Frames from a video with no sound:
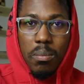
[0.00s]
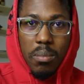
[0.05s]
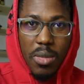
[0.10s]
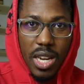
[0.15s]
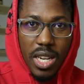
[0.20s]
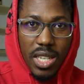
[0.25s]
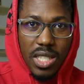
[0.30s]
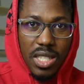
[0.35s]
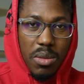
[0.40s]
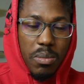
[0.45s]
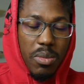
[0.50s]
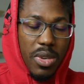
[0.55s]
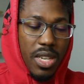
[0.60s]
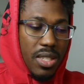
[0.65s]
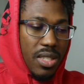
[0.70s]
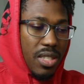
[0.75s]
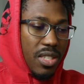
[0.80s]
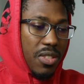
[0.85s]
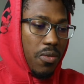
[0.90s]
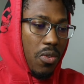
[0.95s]
manage the
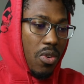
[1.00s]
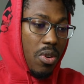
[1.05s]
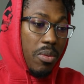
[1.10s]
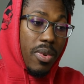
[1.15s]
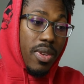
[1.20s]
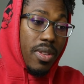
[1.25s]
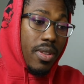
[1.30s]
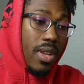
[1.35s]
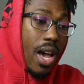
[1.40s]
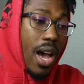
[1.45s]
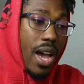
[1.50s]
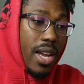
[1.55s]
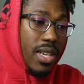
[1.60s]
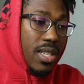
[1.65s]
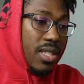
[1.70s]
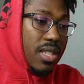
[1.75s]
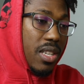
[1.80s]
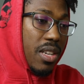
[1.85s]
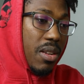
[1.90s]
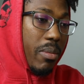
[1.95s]
business for me. I
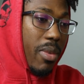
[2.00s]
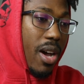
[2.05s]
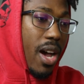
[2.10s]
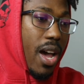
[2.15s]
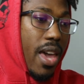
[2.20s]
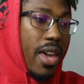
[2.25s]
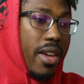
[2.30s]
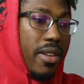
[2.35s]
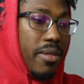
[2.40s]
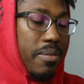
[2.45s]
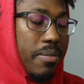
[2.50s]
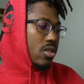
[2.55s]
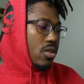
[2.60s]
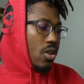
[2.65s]
just need to buy it.